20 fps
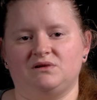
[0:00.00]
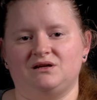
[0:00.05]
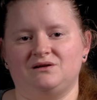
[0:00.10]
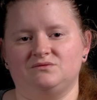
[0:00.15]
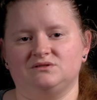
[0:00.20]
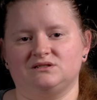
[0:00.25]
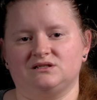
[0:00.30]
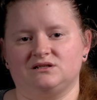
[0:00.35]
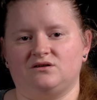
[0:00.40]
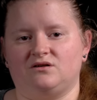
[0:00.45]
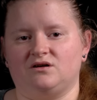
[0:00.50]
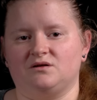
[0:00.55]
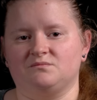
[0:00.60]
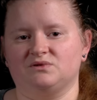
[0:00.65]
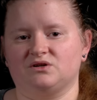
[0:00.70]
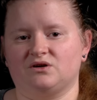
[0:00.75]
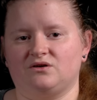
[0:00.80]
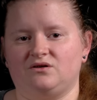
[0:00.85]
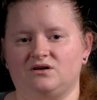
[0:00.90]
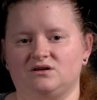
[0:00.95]
He was an
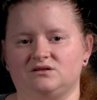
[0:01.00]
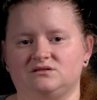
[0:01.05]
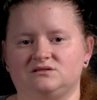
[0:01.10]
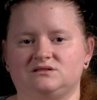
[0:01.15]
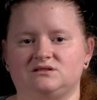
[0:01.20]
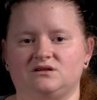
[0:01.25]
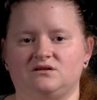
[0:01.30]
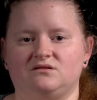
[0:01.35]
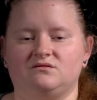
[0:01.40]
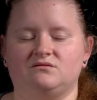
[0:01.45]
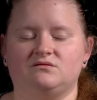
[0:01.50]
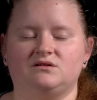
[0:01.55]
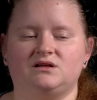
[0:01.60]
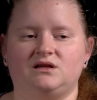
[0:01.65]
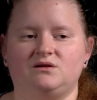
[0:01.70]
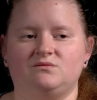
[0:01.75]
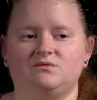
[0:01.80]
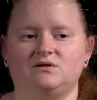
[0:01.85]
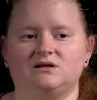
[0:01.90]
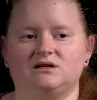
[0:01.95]
armed guard, so
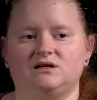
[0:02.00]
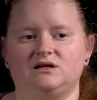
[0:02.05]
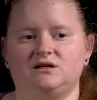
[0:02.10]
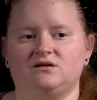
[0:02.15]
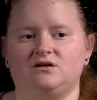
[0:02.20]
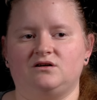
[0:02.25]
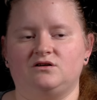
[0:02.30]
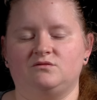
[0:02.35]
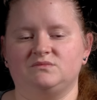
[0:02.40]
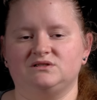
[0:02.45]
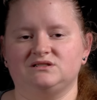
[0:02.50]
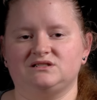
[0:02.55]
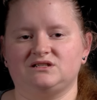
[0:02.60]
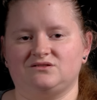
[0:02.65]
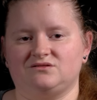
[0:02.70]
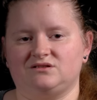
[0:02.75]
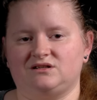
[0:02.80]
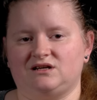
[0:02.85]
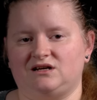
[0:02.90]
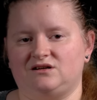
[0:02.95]
he wouldn't get home
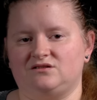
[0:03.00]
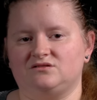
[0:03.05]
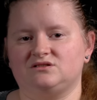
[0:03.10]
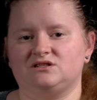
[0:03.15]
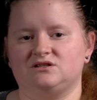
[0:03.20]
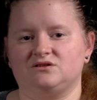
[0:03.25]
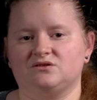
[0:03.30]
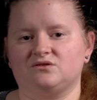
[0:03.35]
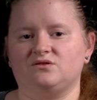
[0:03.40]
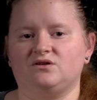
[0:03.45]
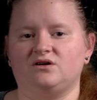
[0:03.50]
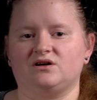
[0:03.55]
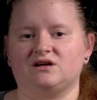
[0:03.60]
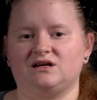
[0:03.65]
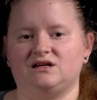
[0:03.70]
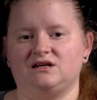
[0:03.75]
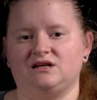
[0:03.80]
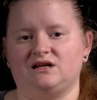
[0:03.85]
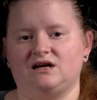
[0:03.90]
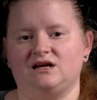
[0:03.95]
until 9 or 10 o'clock
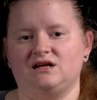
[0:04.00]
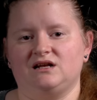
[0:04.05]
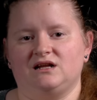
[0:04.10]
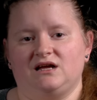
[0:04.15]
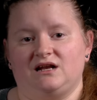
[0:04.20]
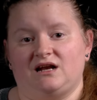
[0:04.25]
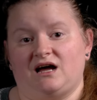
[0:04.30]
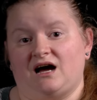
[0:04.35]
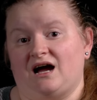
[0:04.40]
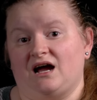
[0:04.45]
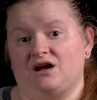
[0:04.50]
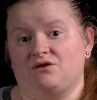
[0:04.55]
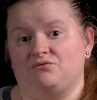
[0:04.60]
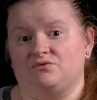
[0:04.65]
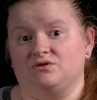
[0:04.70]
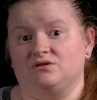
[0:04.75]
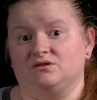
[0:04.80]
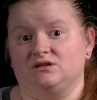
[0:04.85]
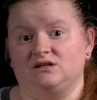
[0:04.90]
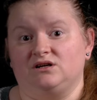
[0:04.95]
at night, and I
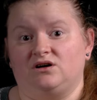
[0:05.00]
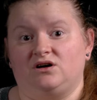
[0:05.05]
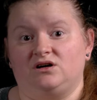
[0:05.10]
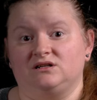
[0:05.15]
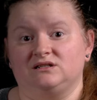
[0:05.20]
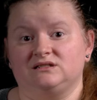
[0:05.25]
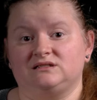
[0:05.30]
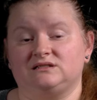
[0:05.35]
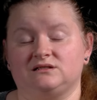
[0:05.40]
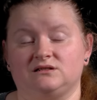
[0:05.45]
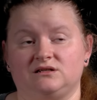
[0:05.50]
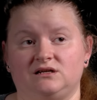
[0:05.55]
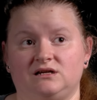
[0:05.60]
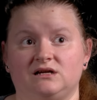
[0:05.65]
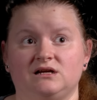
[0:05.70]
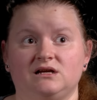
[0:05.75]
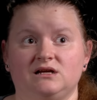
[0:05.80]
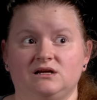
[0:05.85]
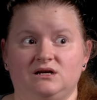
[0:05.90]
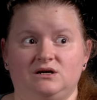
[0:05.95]
really
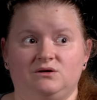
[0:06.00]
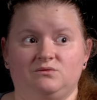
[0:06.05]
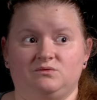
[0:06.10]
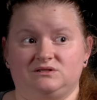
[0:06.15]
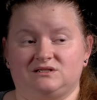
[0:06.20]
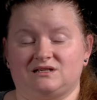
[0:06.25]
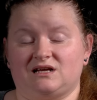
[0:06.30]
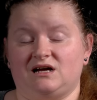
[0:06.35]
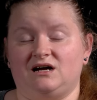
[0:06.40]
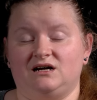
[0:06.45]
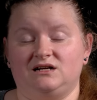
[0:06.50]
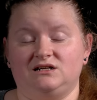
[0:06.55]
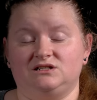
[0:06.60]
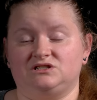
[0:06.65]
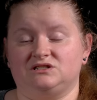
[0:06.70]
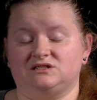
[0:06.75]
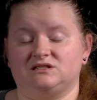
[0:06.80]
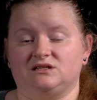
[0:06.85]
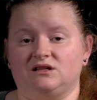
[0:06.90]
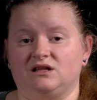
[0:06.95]
honestly was kind of
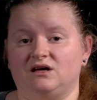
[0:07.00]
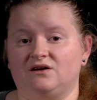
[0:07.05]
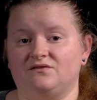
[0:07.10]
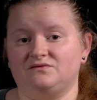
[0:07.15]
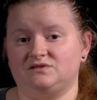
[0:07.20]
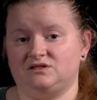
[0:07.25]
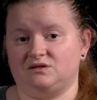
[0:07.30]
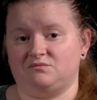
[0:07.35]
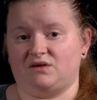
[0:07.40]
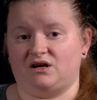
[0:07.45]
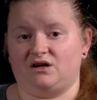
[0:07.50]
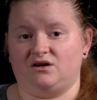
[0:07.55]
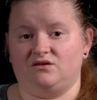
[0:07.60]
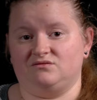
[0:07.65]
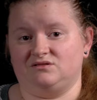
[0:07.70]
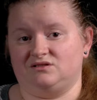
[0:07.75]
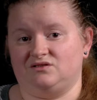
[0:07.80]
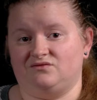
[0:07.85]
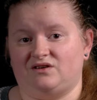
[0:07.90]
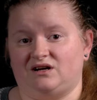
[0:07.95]
just left to my
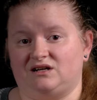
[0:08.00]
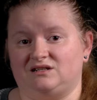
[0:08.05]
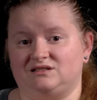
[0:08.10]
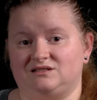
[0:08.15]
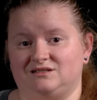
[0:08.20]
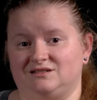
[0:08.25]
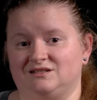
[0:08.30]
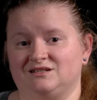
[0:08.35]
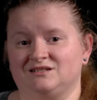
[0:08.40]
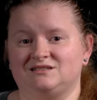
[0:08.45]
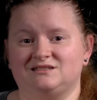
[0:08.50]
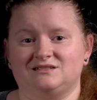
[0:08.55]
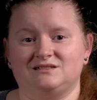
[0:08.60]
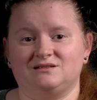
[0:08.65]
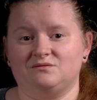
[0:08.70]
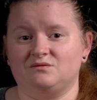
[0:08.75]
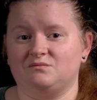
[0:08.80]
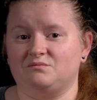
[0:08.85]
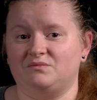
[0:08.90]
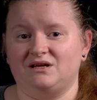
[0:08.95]
own devices,
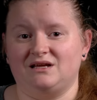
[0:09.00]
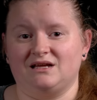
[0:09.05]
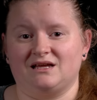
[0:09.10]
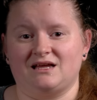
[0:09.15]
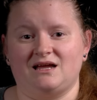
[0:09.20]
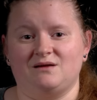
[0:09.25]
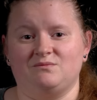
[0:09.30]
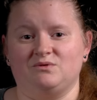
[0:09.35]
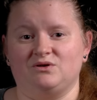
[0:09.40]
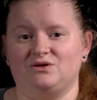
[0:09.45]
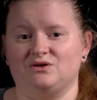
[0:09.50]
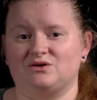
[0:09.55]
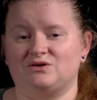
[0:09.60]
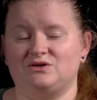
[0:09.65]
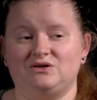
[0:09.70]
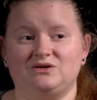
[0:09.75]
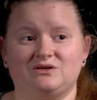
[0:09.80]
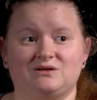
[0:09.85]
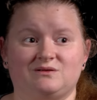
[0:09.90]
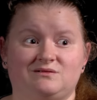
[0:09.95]
being able to
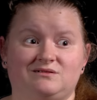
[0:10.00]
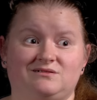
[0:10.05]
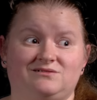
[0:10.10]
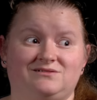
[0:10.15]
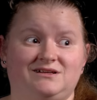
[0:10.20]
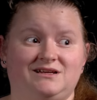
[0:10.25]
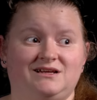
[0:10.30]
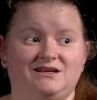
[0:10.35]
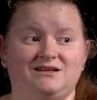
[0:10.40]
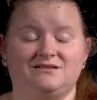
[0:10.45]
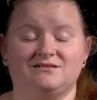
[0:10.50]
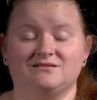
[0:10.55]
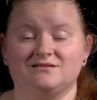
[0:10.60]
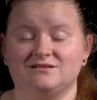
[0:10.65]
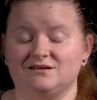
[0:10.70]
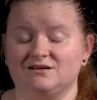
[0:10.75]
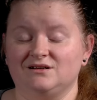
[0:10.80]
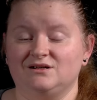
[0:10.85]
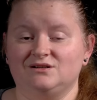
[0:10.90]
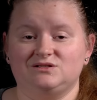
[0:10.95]
cook, clean,
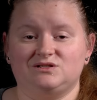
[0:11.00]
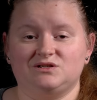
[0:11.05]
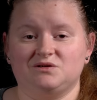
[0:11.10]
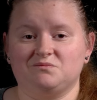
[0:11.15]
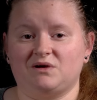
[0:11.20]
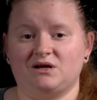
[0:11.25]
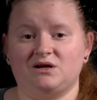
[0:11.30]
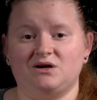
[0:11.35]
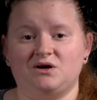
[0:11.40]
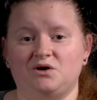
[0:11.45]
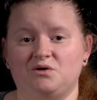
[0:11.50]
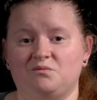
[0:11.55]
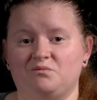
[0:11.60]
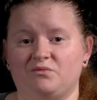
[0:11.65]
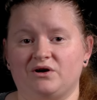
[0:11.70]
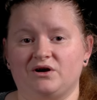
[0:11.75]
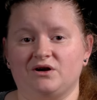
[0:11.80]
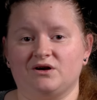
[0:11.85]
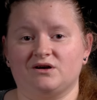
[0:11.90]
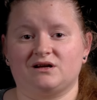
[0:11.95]
do my
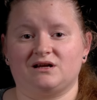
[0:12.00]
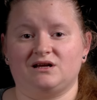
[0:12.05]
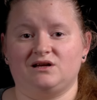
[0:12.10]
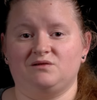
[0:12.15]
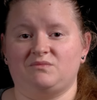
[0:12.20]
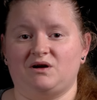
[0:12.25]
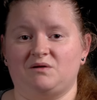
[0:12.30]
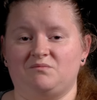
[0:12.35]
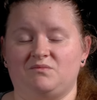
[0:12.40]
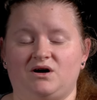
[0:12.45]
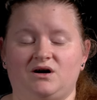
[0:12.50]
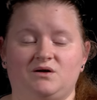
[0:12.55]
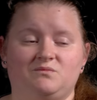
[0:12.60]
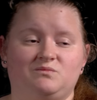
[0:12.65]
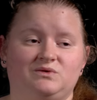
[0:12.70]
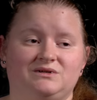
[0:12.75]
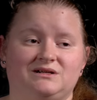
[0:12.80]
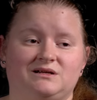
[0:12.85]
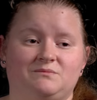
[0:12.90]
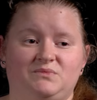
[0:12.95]
homework, and my
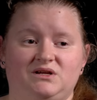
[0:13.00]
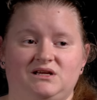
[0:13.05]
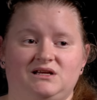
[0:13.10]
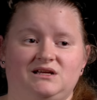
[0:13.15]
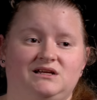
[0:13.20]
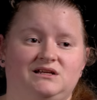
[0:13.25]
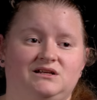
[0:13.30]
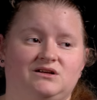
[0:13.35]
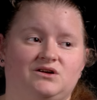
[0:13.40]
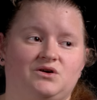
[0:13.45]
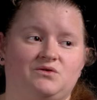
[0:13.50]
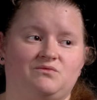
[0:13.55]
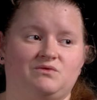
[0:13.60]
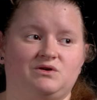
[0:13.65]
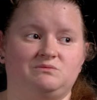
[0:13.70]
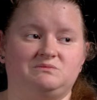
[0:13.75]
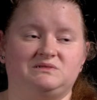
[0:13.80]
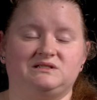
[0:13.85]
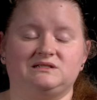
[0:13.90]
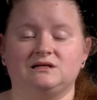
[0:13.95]
mom would be in her
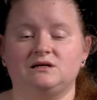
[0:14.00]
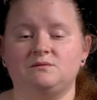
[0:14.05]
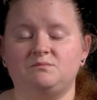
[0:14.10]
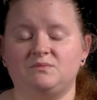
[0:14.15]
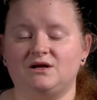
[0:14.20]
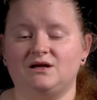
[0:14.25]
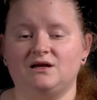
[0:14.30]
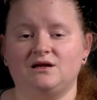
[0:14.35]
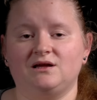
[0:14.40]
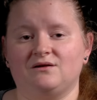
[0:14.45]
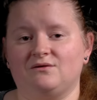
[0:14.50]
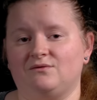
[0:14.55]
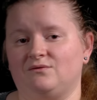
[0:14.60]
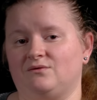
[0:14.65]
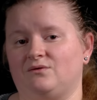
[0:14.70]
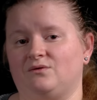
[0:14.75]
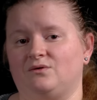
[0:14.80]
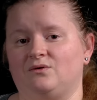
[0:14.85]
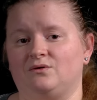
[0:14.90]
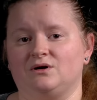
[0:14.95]
room sleeping
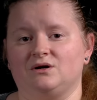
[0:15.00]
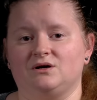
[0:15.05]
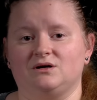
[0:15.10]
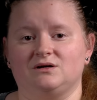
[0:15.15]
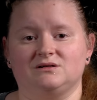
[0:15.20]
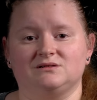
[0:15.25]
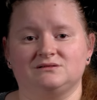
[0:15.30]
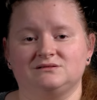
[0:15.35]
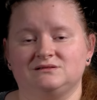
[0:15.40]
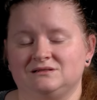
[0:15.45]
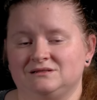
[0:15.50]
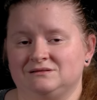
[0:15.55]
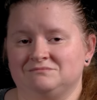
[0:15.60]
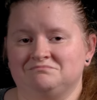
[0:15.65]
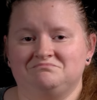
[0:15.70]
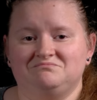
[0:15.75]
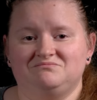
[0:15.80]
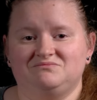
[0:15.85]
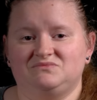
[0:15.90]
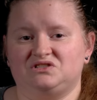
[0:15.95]
or
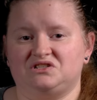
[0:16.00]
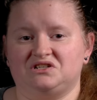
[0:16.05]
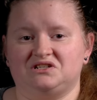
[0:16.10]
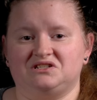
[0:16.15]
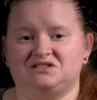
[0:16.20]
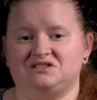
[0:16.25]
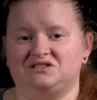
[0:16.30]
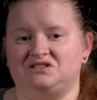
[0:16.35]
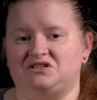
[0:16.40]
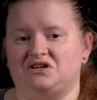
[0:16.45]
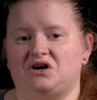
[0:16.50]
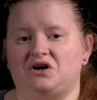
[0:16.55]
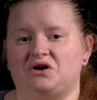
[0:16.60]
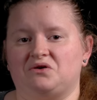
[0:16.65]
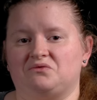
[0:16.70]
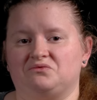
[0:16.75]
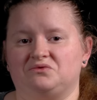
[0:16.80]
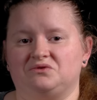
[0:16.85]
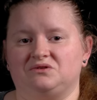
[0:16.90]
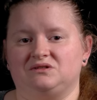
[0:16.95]
just
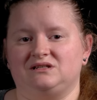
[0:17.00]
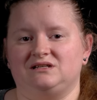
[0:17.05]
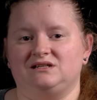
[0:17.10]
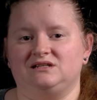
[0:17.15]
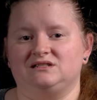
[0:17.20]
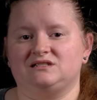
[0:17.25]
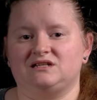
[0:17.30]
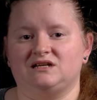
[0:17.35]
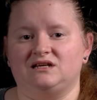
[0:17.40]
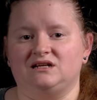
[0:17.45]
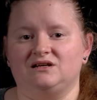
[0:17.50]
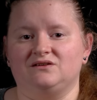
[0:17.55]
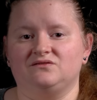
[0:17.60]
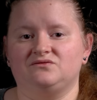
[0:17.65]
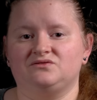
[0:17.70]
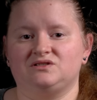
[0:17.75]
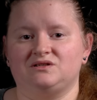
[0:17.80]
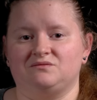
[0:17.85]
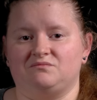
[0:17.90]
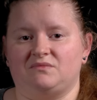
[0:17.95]
not really
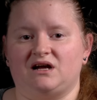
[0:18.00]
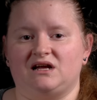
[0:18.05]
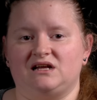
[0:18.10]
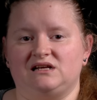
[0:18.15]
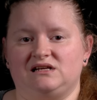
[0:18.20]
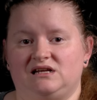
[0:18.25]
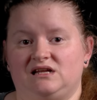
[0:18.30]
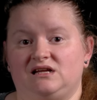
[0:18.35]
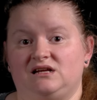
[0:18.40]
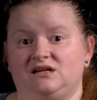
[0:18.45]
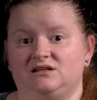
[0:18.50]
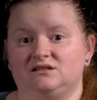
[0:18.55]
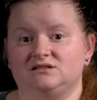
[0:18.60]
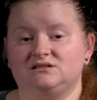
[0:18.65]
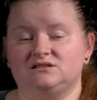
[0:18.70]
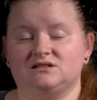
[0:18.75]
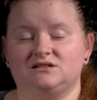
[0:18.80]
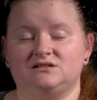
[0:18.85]
attentive to my needs.